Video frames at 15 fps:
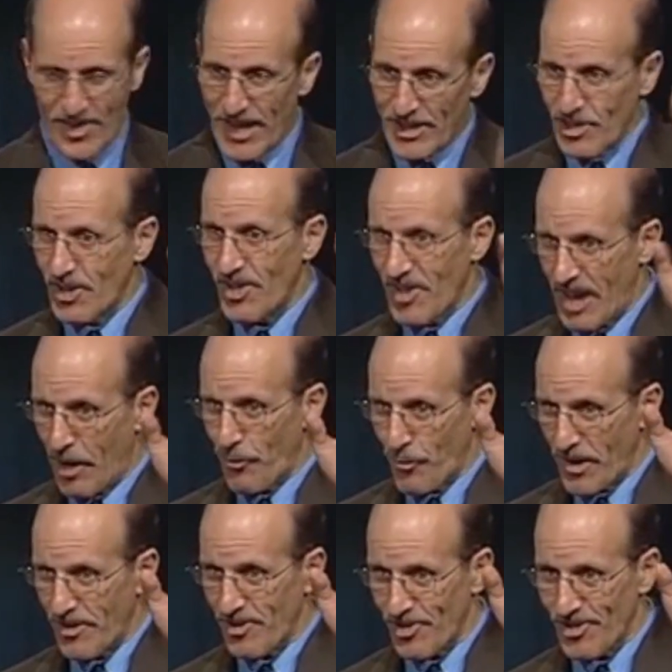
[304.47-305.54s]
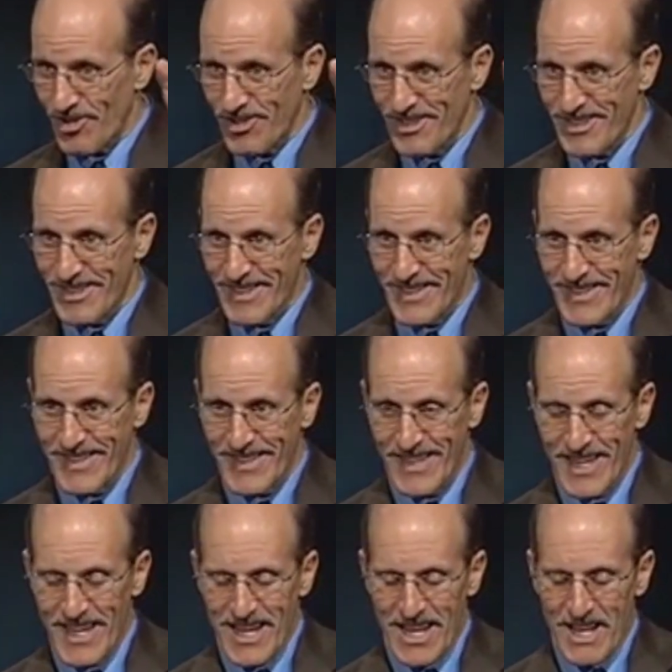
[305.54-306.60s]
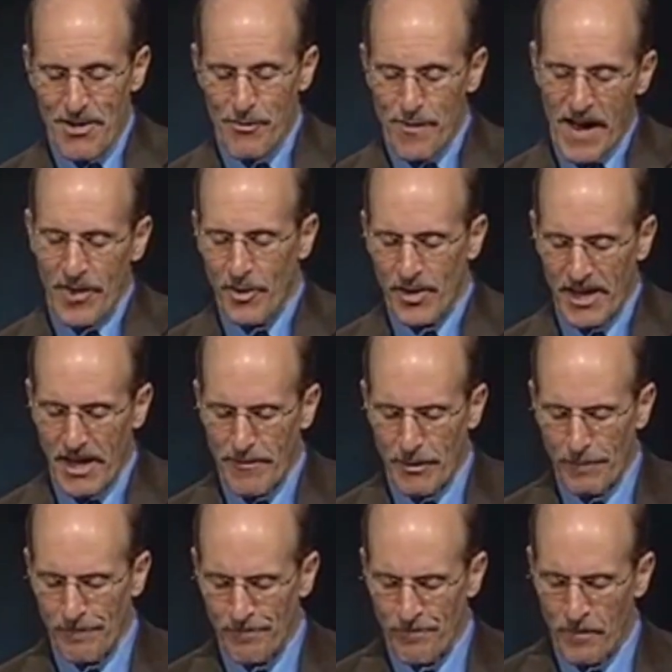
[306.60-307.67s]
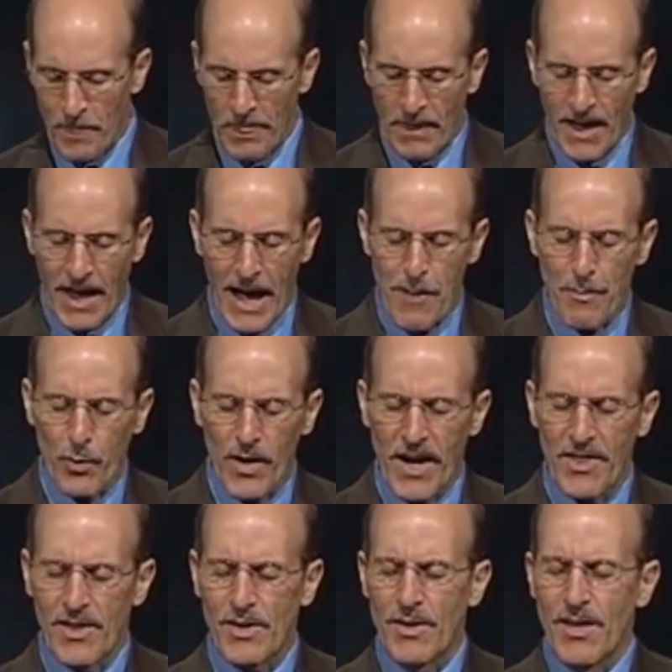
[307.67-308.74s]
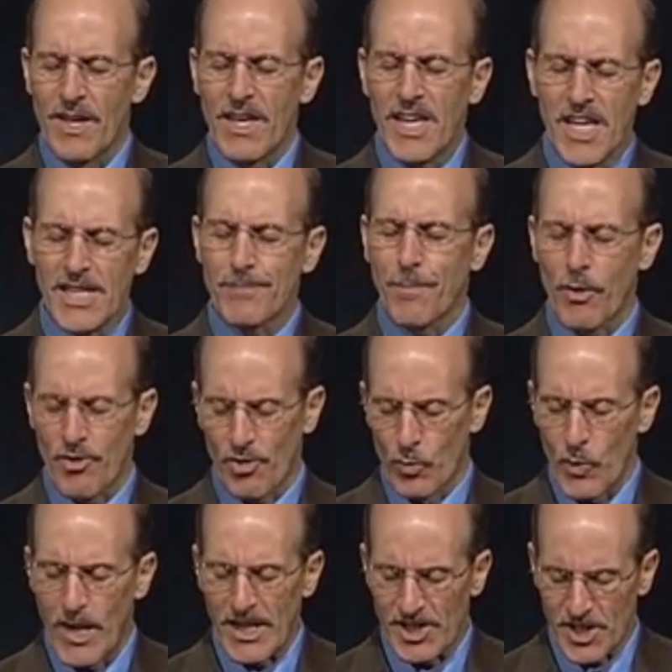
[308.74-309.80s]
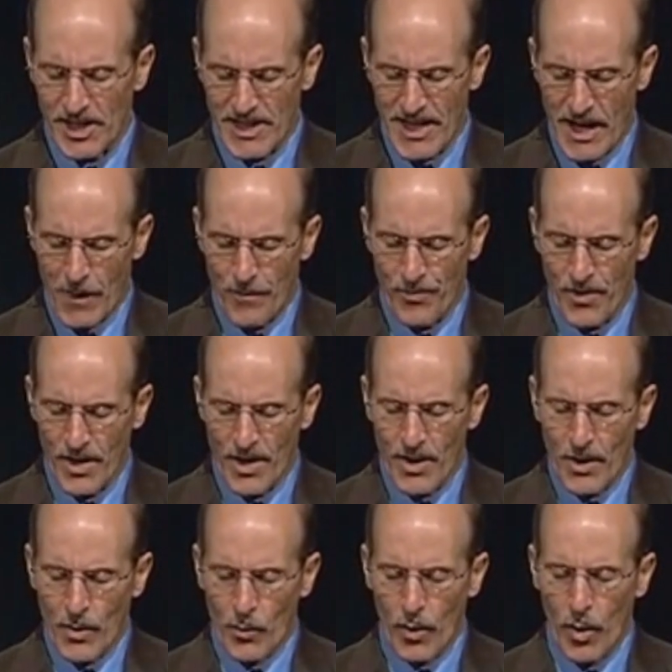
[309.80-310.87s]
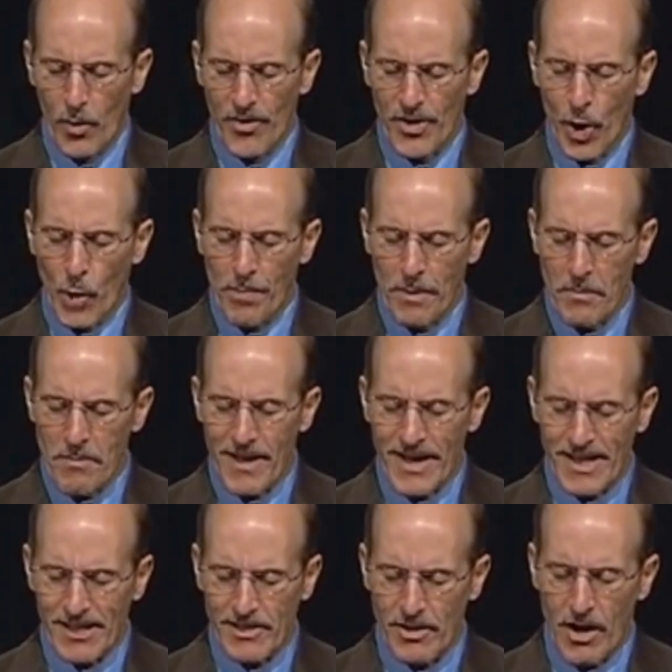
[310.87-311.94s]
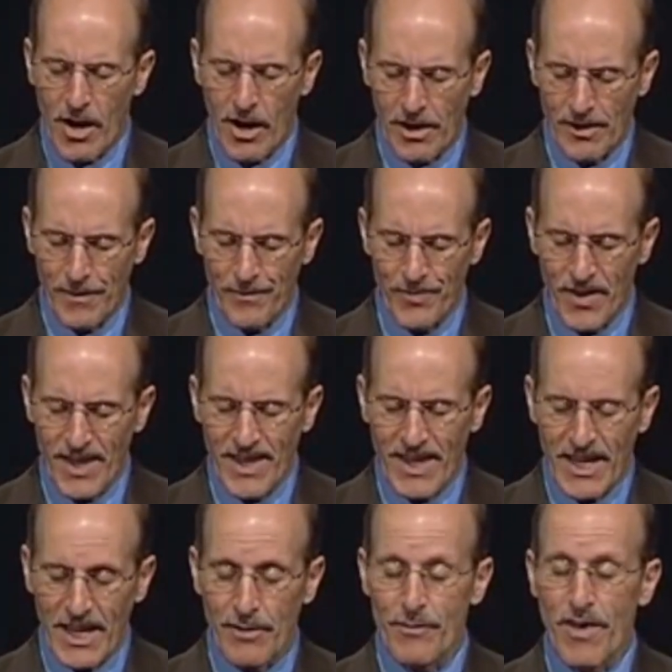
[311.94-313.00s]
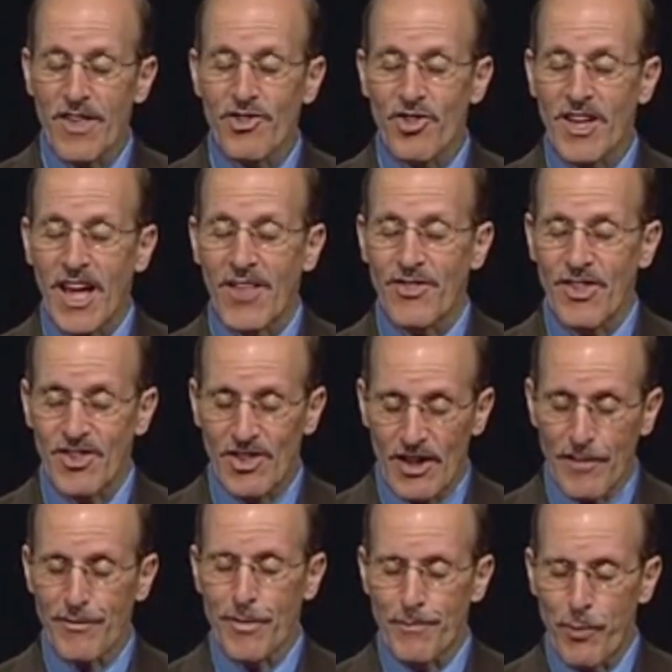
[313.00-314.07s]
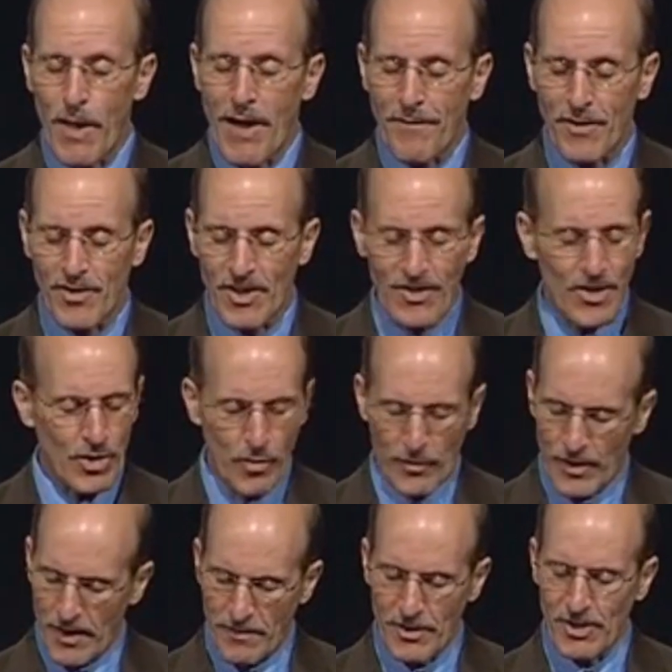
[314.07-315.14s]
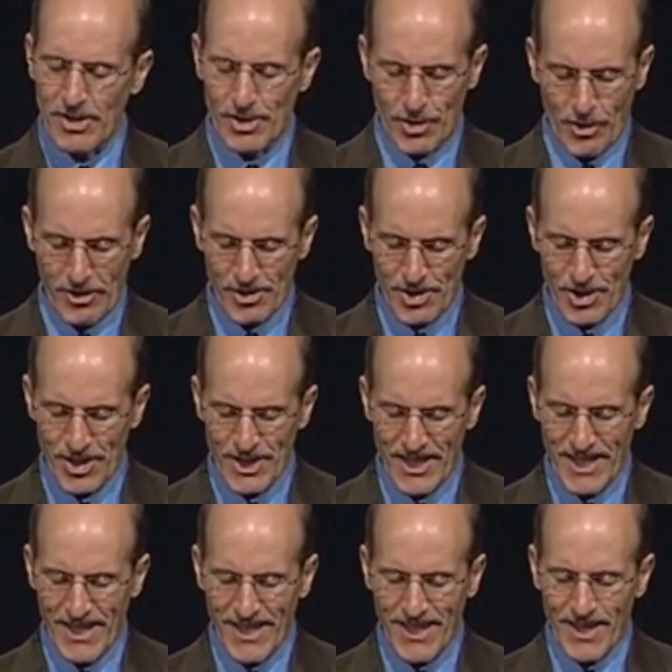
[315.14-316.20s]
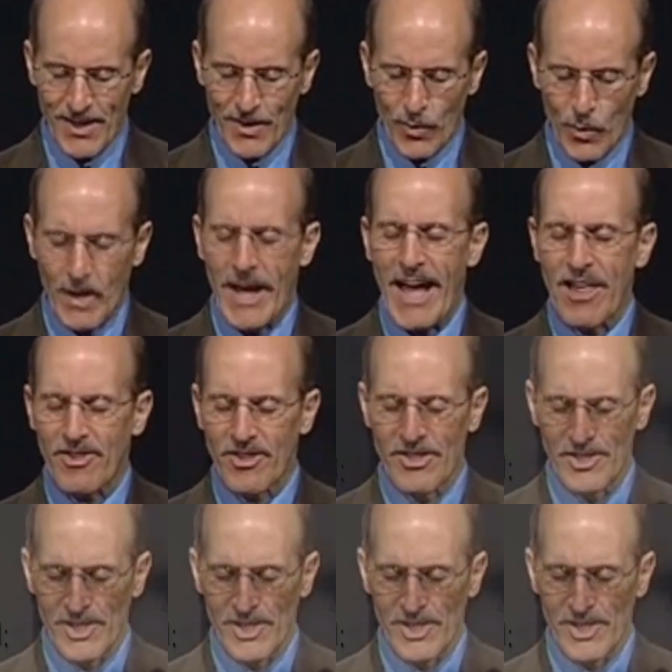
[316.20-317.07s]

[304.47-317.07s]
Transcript: Is that your desire, friends? Amen. Father in heaven, I pray that each person watching now will, with an open mind and heart, investigate this gift of prophecy that you've given the church. We ask